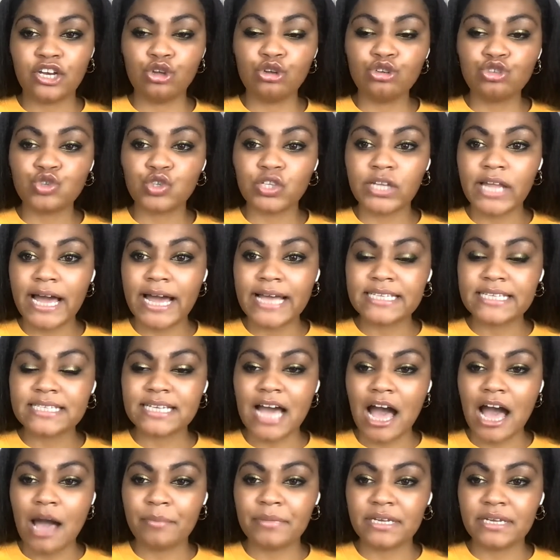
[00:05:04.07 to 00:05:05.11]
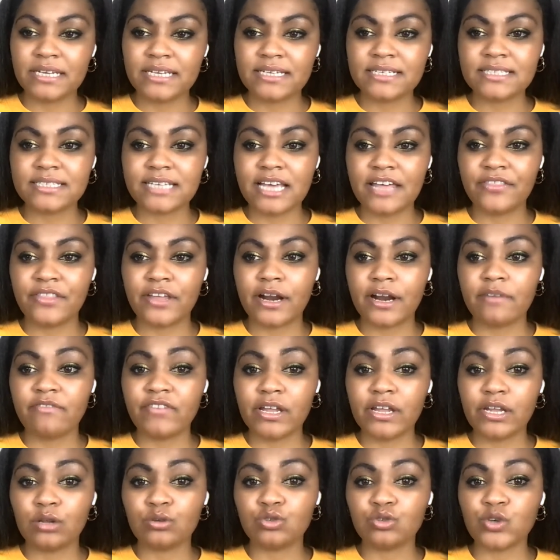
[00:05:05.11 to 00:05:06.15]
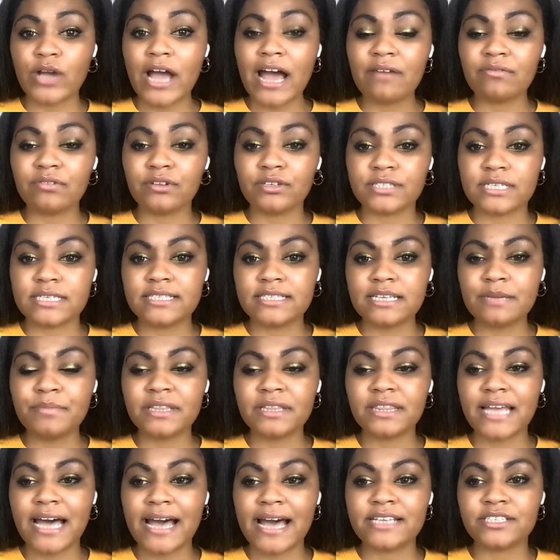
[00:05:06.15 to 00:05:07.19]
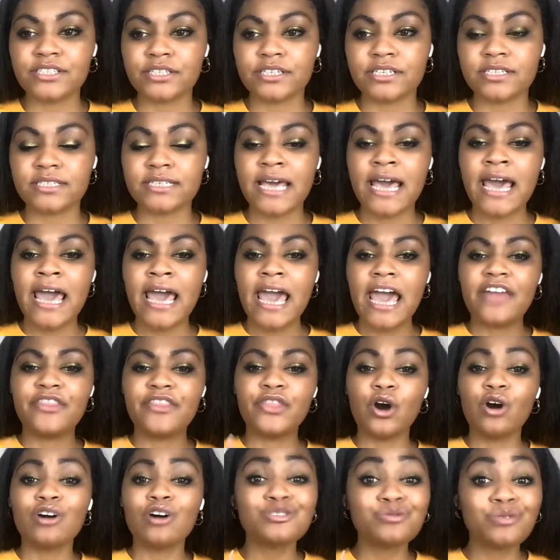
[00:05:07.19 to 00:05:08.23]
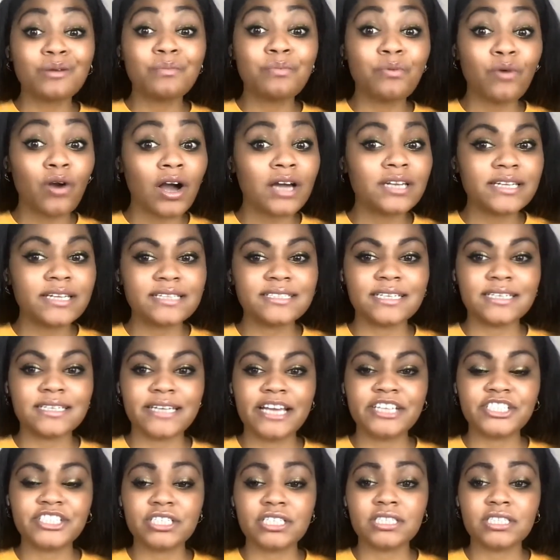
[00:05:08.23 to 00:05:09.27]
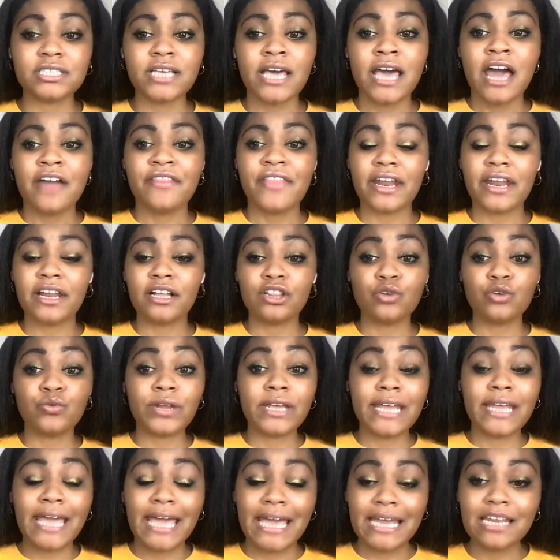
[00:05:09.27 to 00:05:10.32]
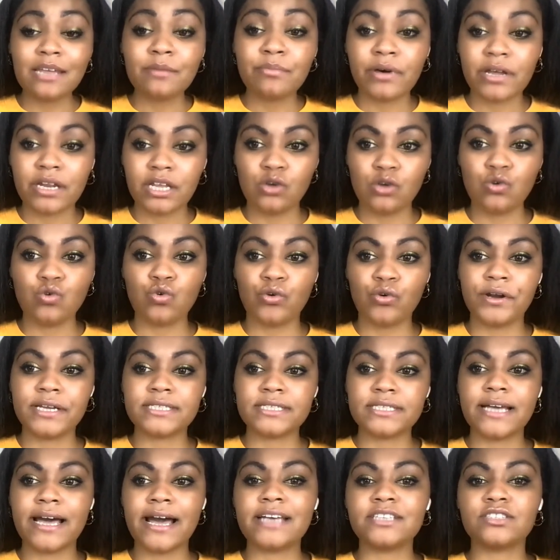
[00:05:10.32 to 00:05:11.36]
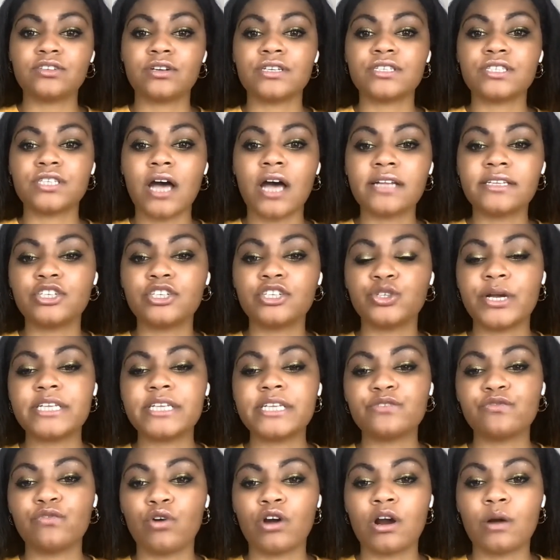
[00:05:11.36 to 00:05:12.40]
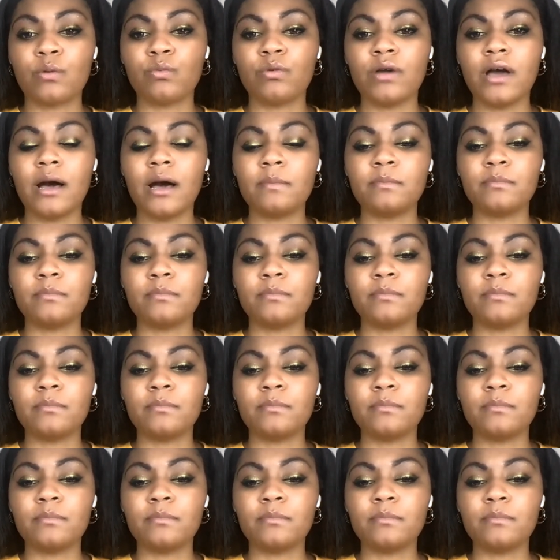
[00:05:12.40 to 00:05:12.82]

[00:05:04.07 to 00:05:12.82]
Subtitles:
neutralize communists and their fellow travelers and sympathizers. And those were broad designations that included anybody who criticized or sought to transform